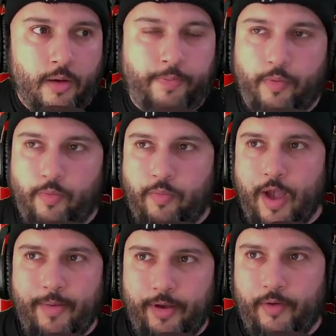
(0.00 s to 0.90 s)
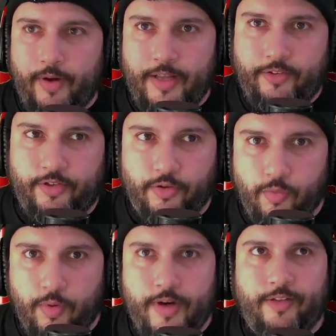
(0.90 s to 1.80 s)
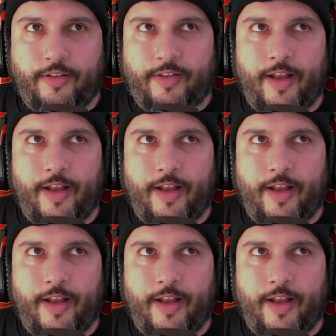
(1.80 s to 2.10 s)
But why am I going to relate to you? What is it